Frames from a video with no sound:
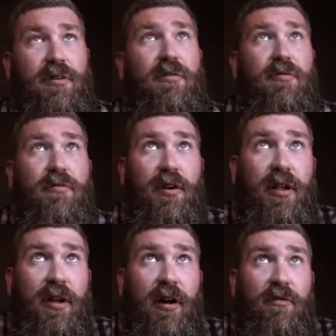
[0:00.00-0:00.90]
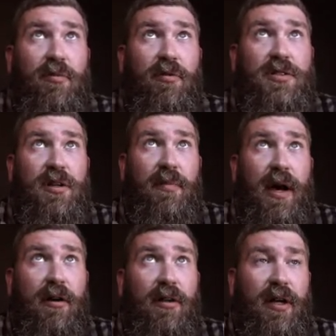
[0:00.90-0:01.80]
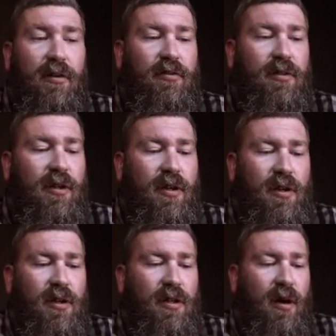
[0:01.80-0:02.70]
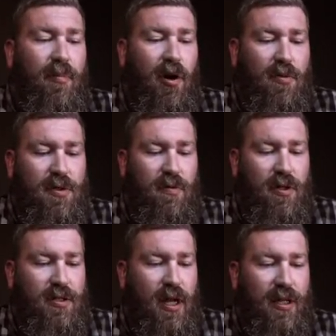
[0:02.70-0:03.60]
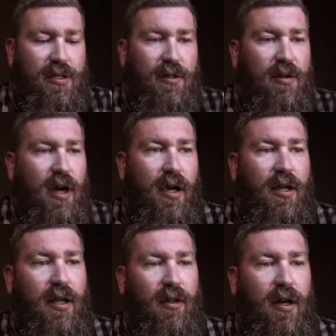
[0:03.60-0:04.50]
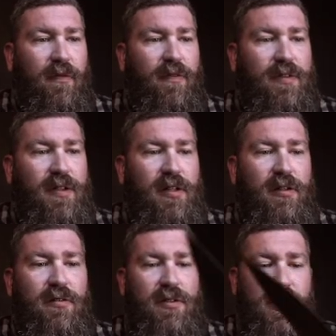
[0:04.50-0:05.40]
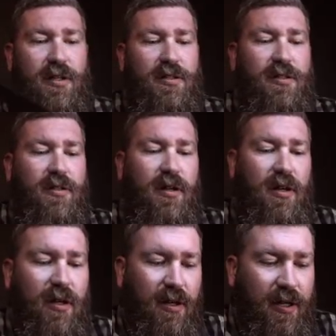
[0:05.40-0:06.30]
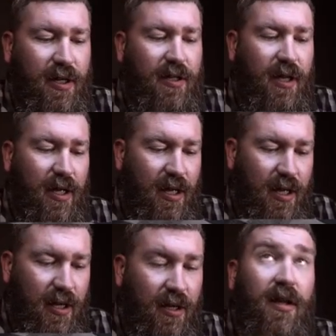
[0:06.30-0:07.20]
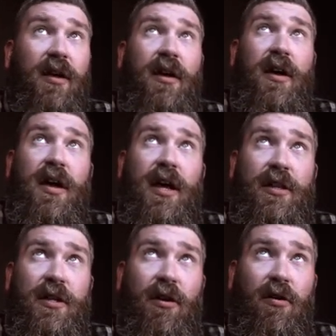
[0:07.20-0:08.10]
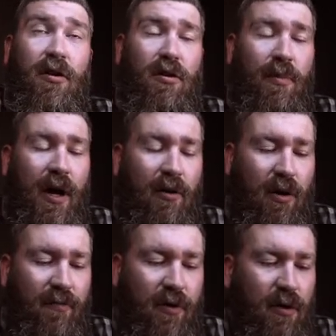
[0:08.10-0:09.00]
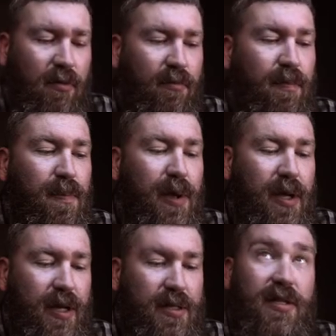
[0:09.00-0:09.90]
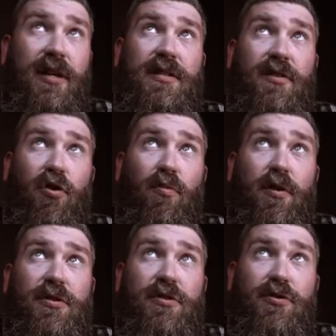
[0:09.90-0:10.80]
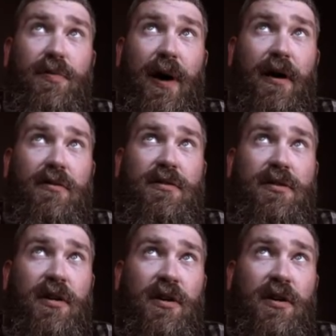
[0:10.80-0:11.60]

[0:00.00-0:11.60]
Really comfortable sitting back on the handle. That palm swell is nice. You're not going to get a lot of fatigue using this in the hand. In the arm, however, being as it's almost 2 pounds,